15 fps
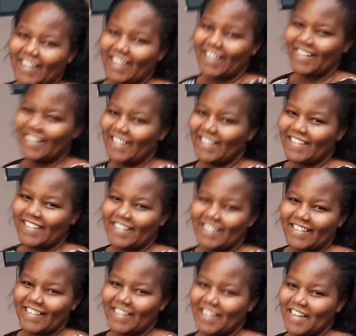
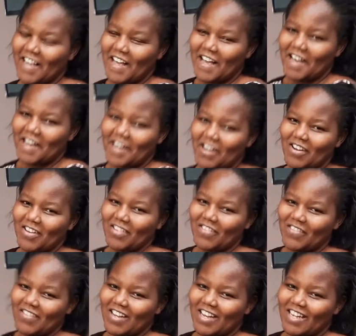How are
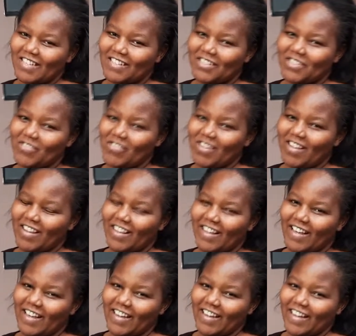you guys doing
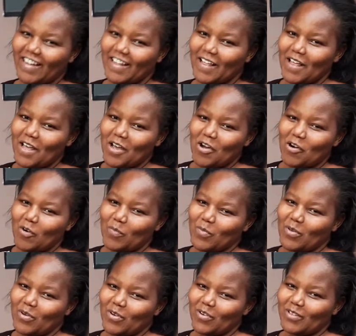there? Hope
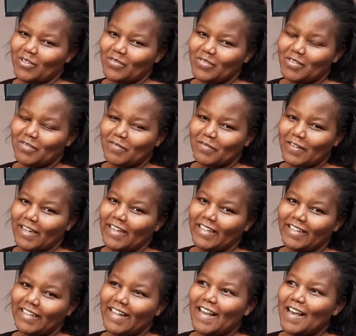you're all doing
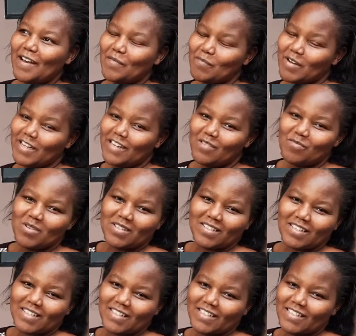fine. My name
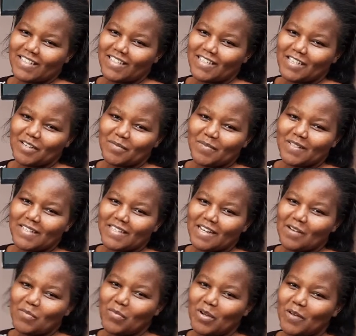is Rita James
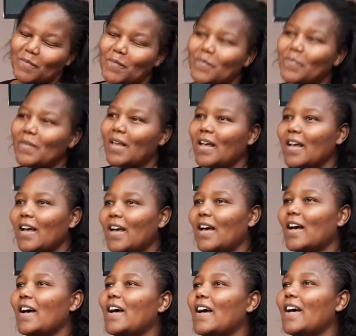Tambwe.
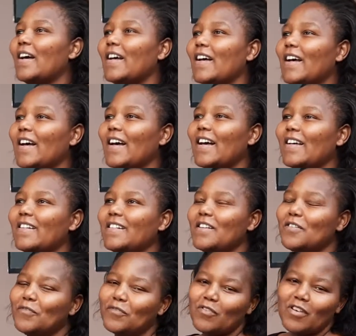And
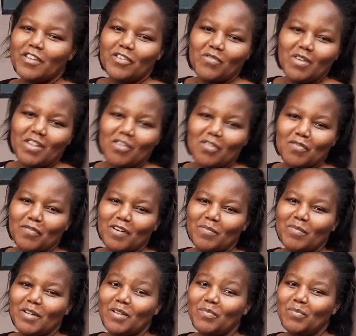if you are new in your
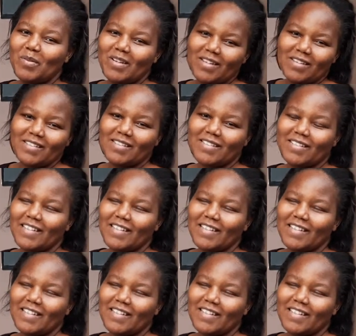family, please